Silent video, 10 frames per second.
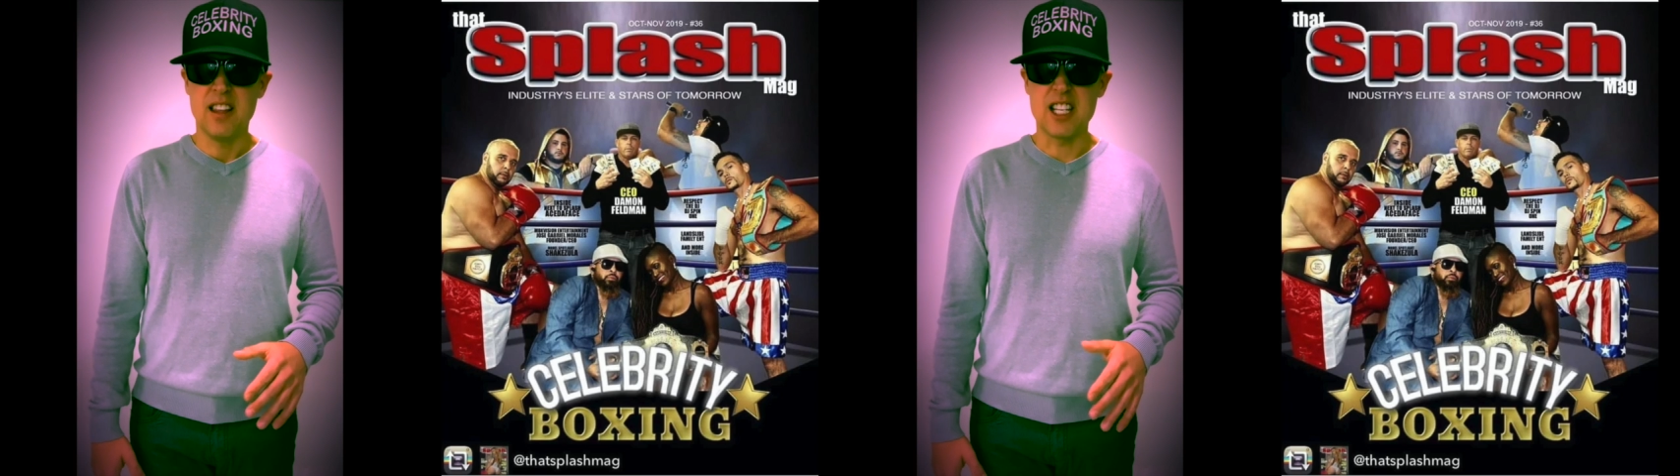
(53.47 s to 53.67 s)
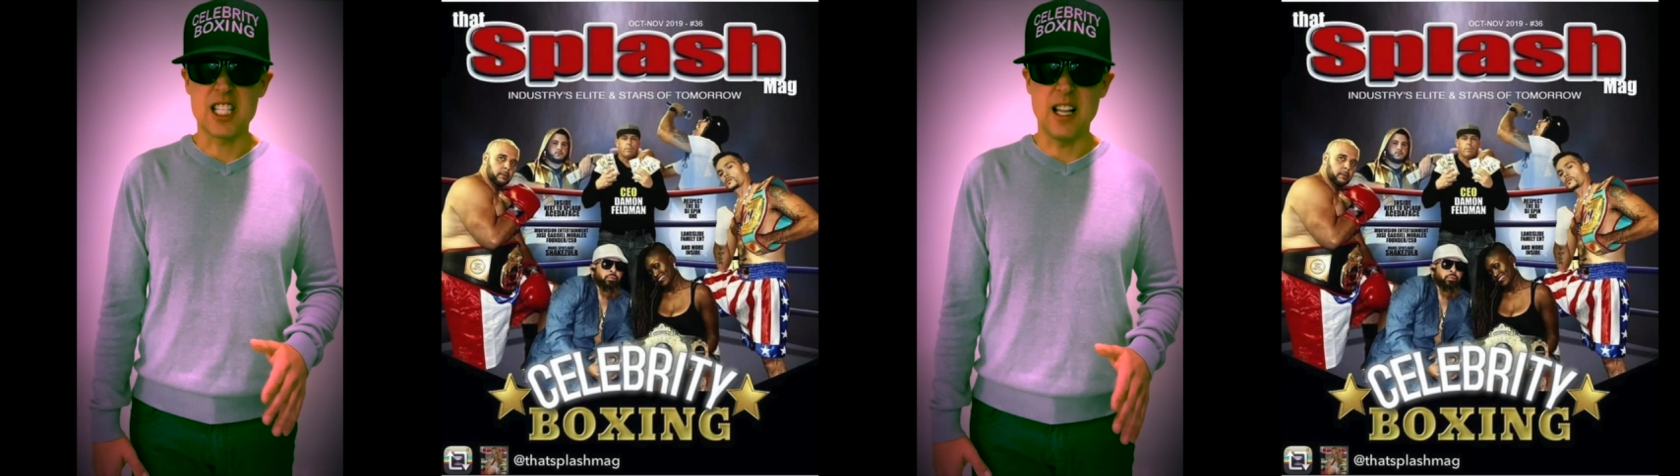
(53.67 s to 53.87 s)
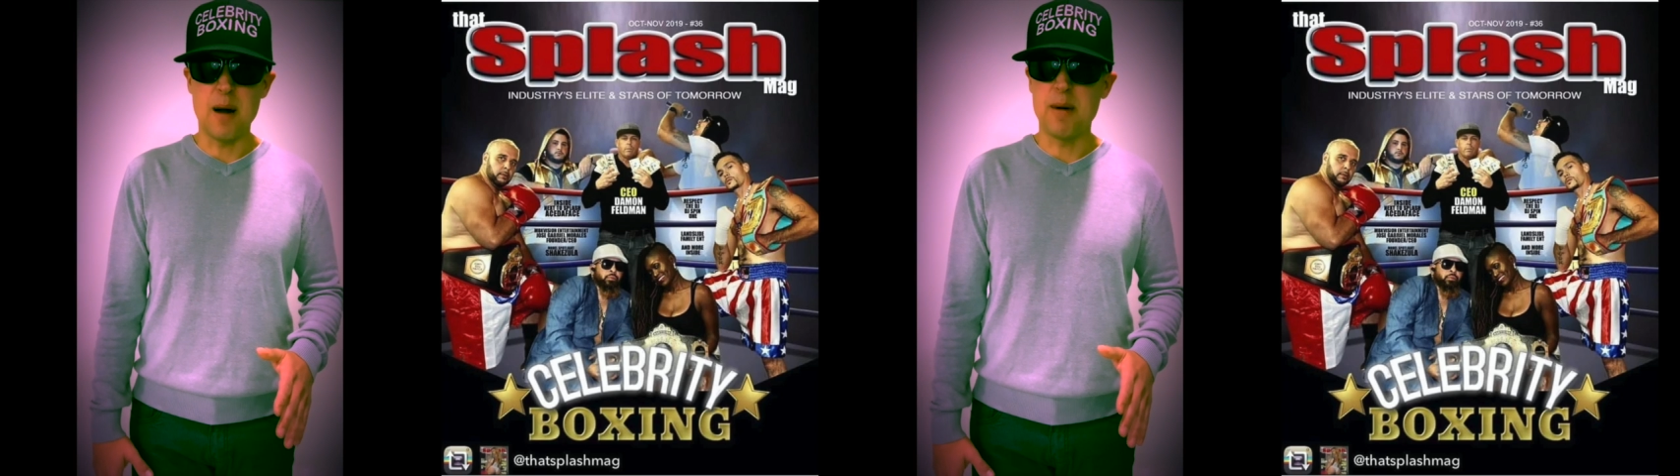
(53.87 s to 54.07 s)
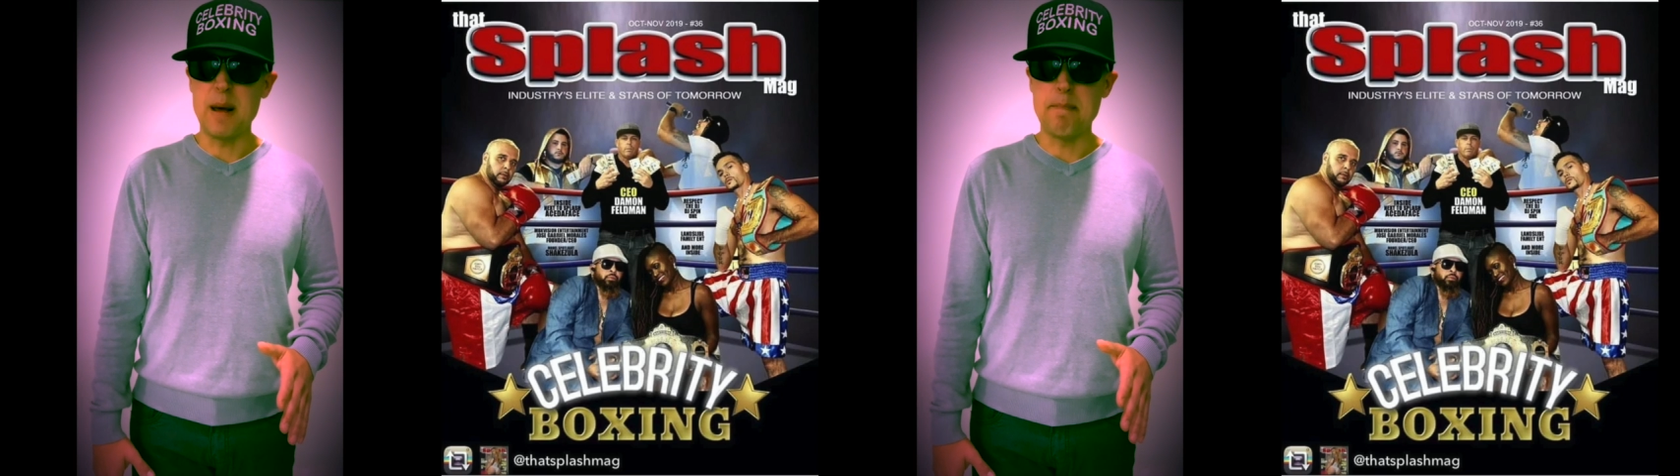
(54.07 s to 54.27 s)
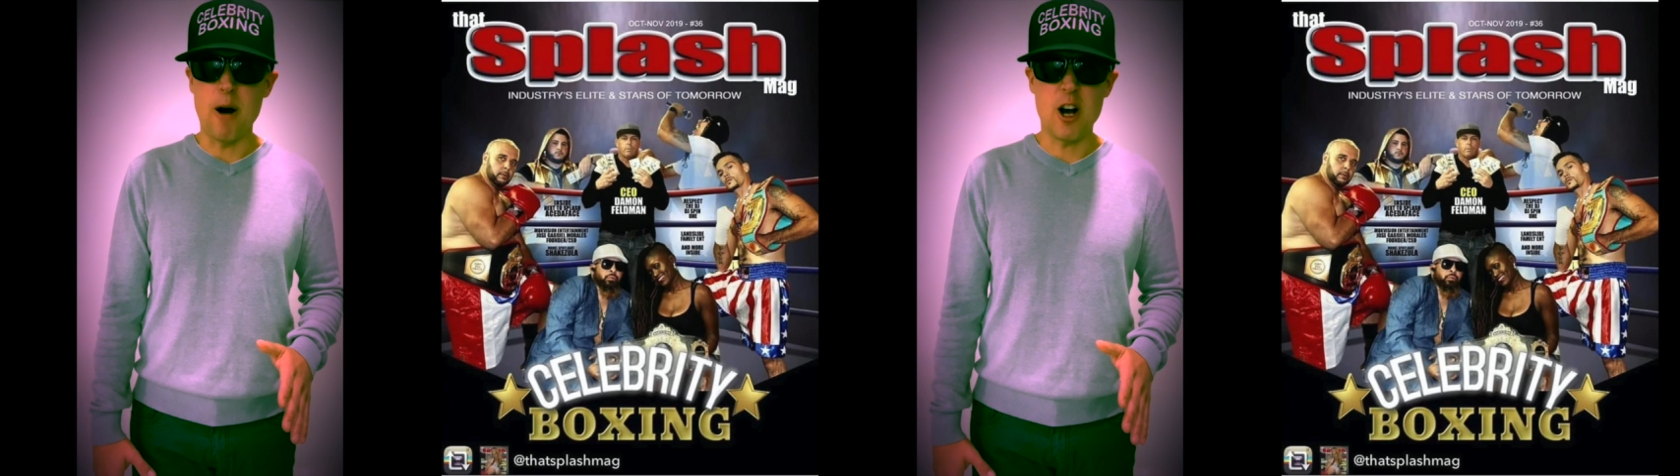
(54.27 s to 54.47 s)
The
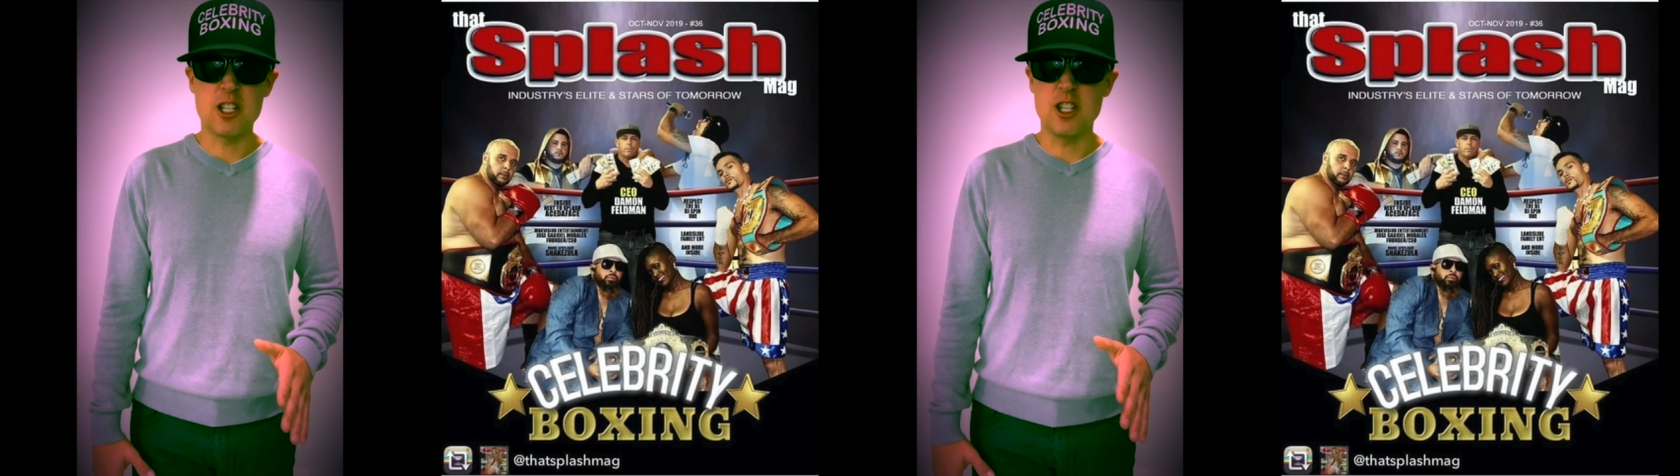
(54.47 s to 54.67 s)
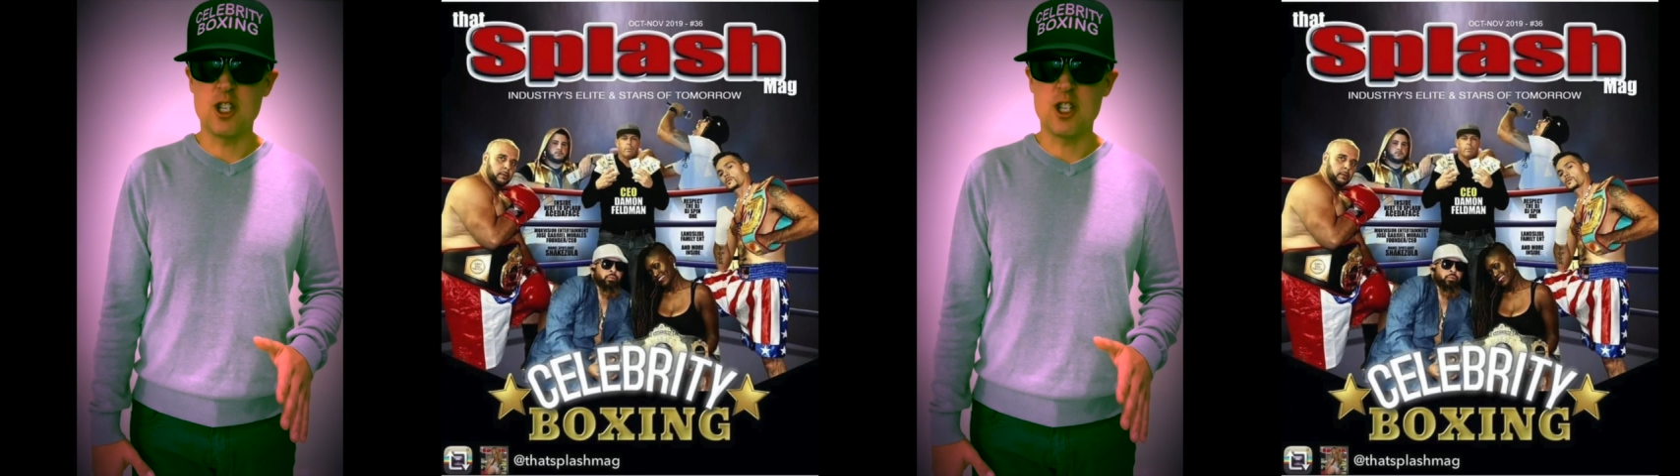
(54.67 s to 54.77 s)
celebrity boxing